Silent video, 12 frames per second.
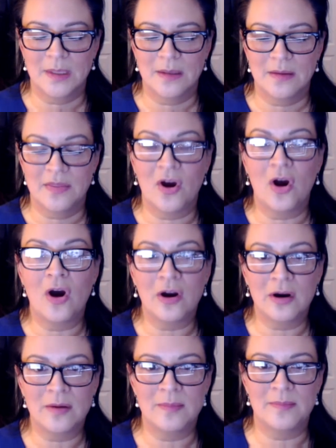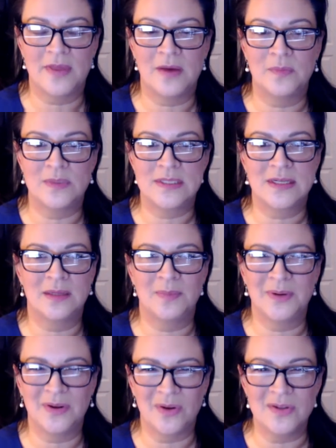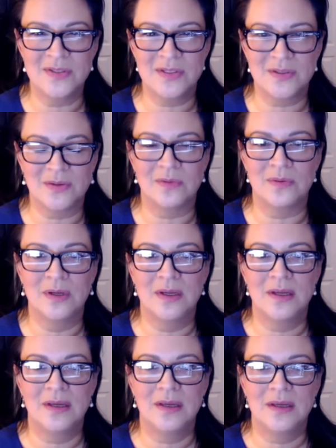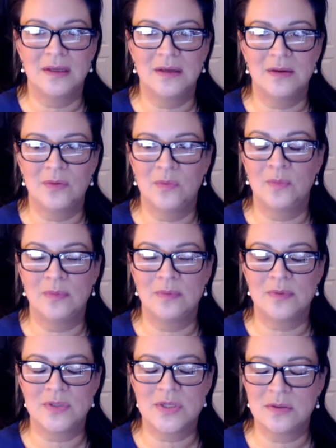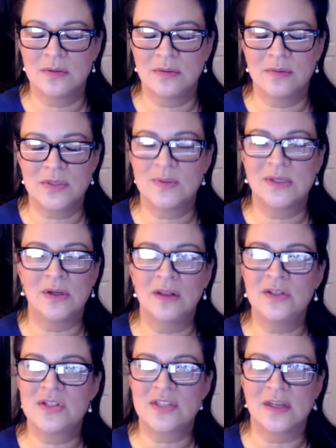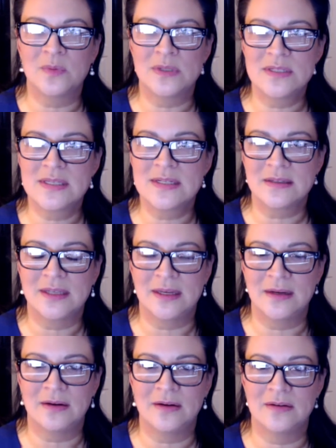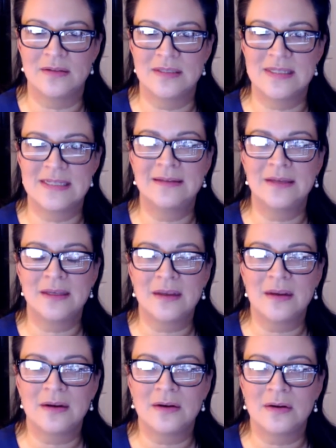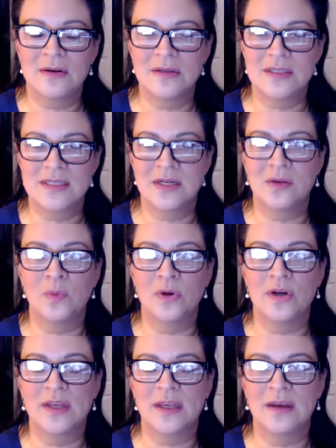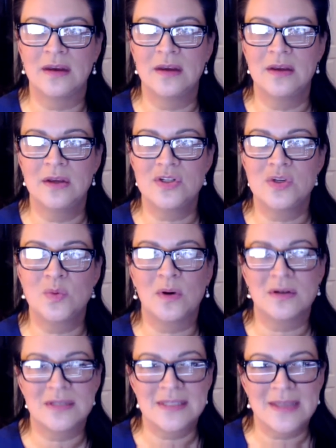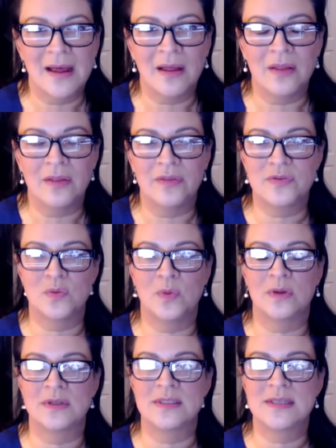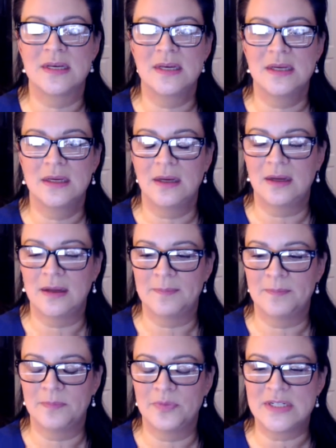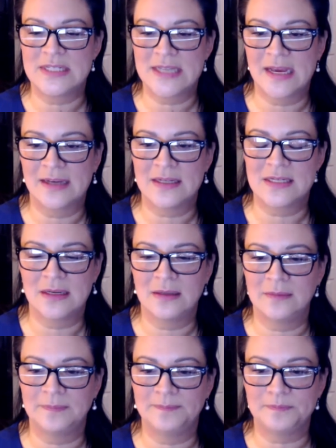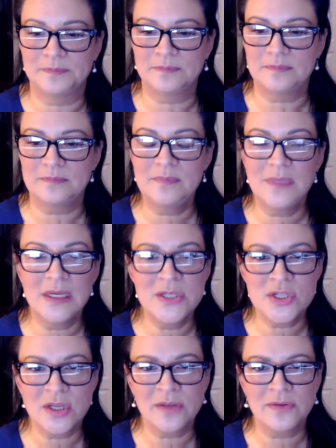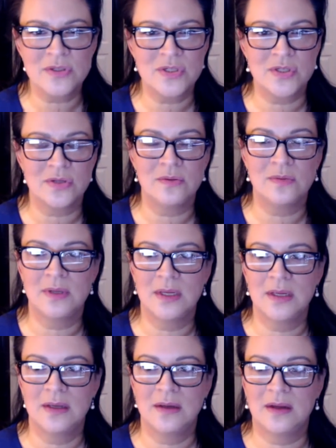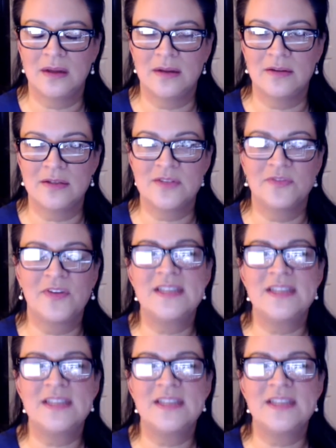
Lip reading: harm that was done, but also to acknowledge that we're still here, still working towards health, towards protecting each other, to find